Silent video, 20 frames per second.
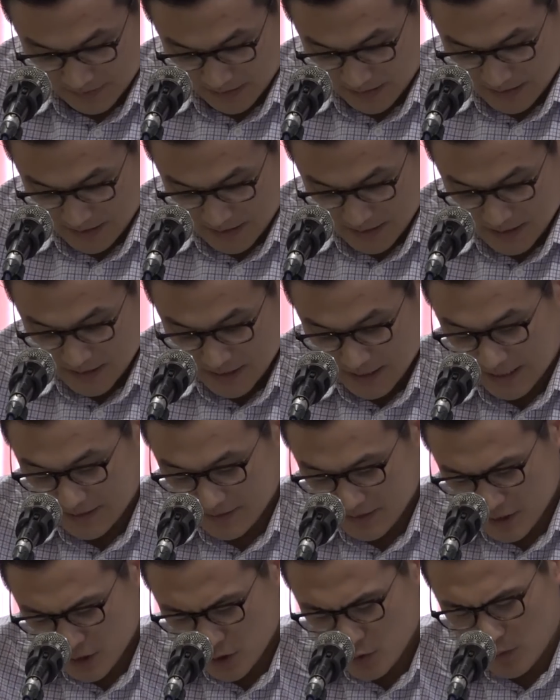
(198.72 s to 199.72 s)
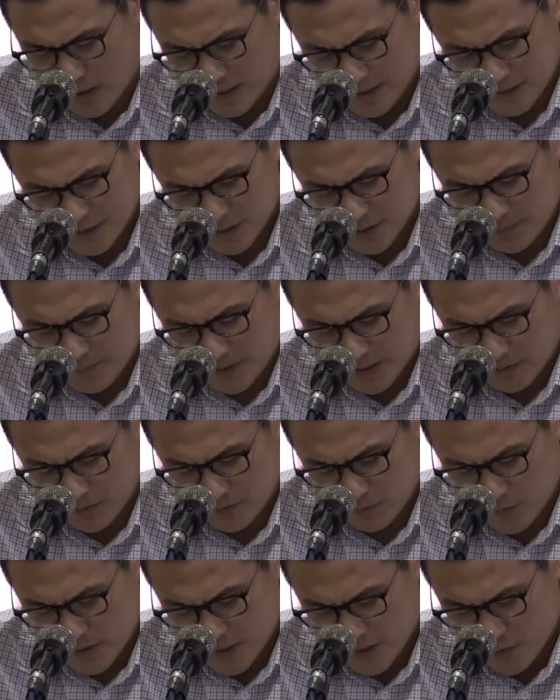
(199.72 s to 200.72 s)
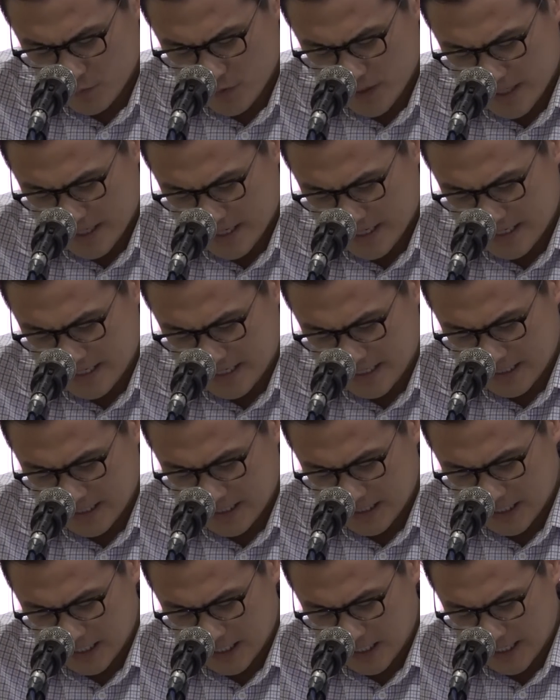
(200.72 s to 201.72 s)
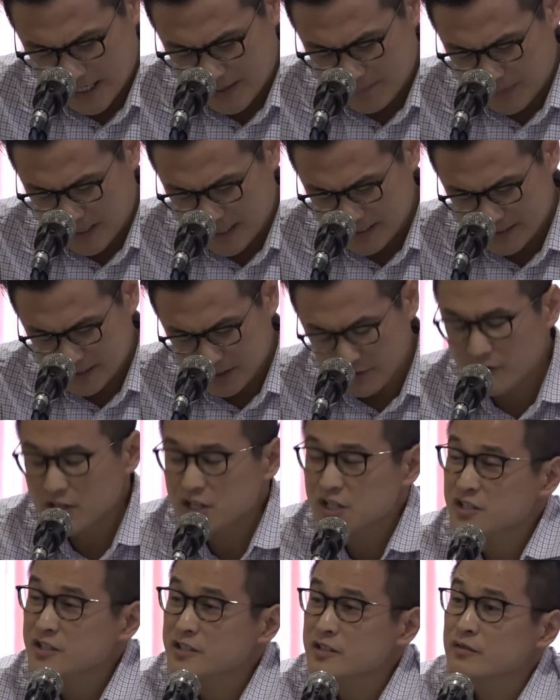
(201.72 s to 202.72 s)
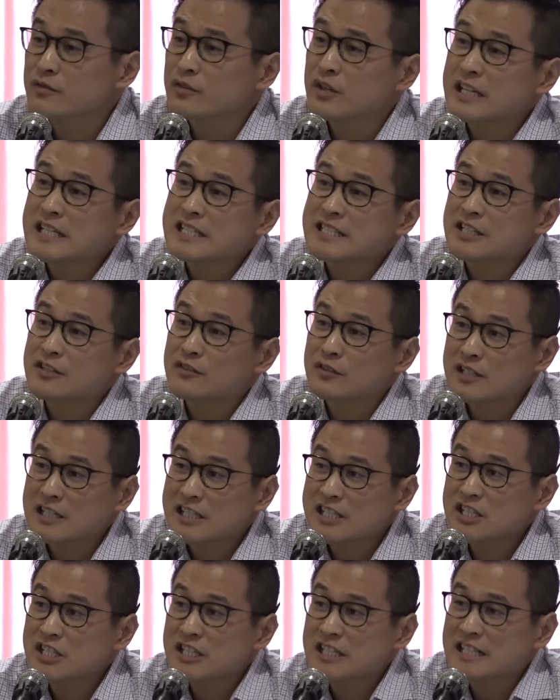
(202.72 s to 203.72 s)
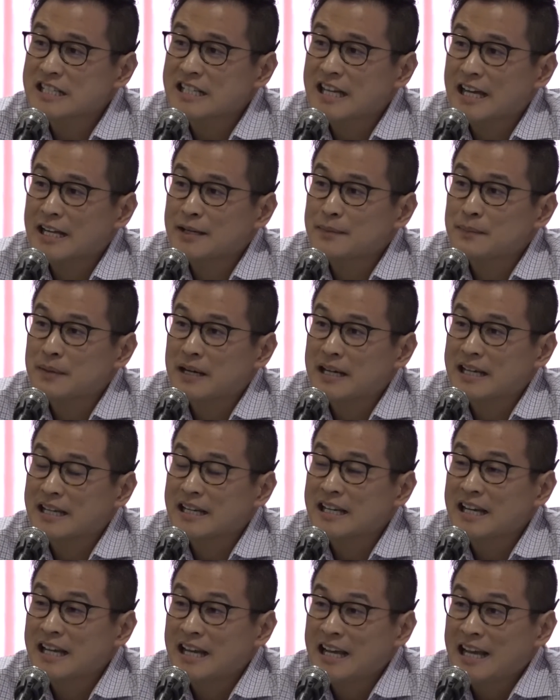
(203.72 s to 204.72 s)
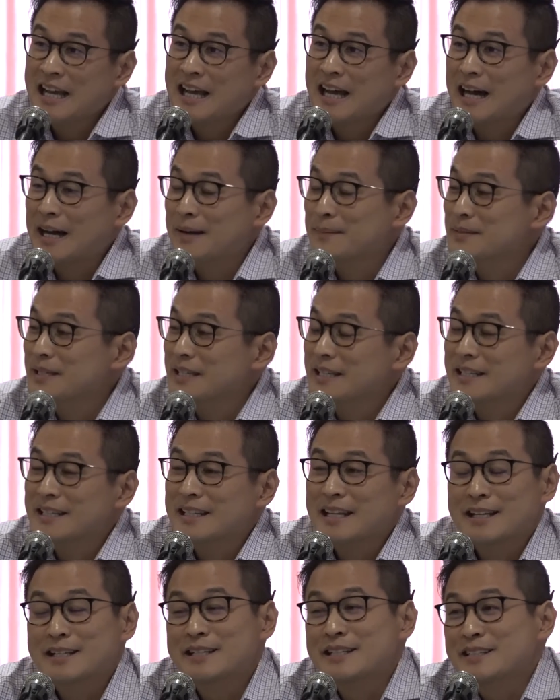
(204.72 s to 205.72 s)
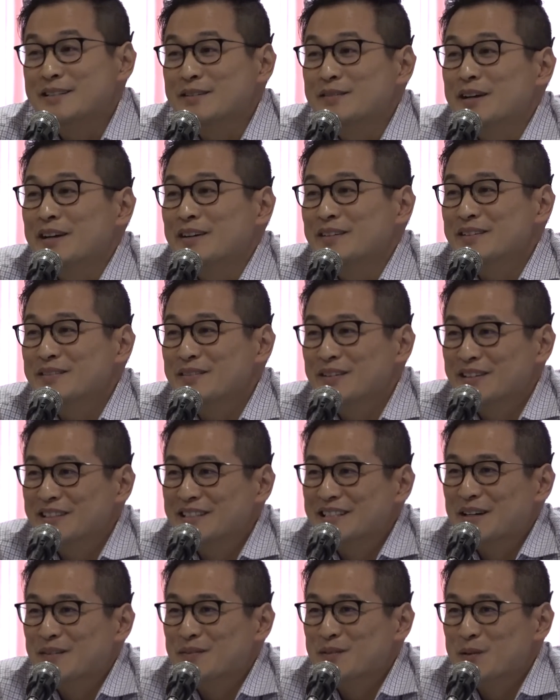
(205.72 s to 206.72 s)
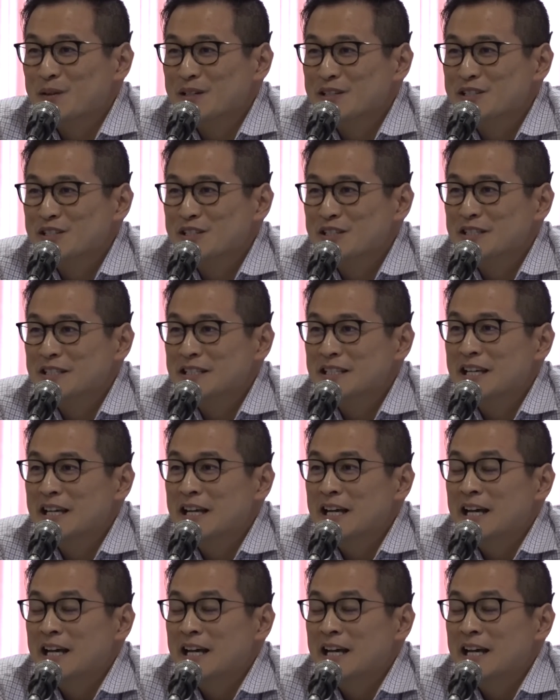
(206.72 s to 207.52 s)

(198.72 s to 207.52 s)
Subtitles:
I think you asked about whether we can get past divisions of race and religion, and I mean, that is a very, very tough question.